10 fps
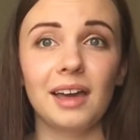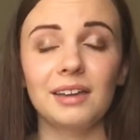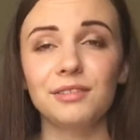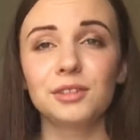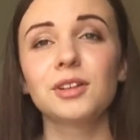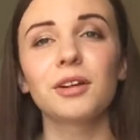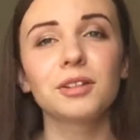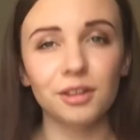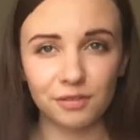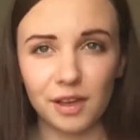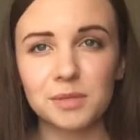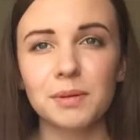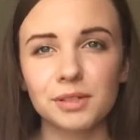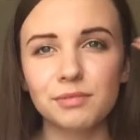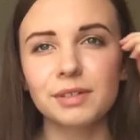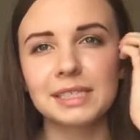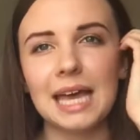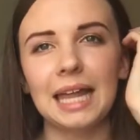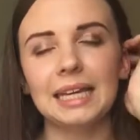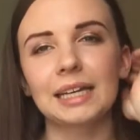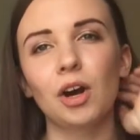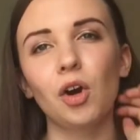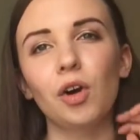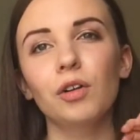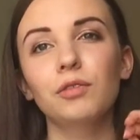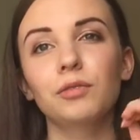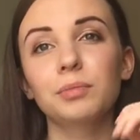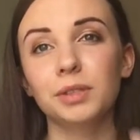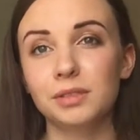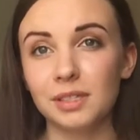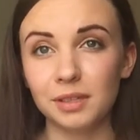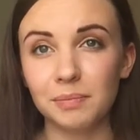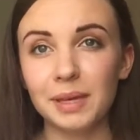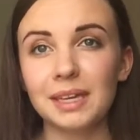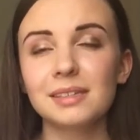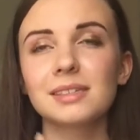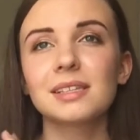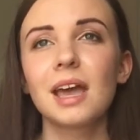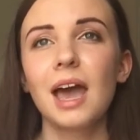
If you don't know, the first book's a retelling of Beauty and the Beast.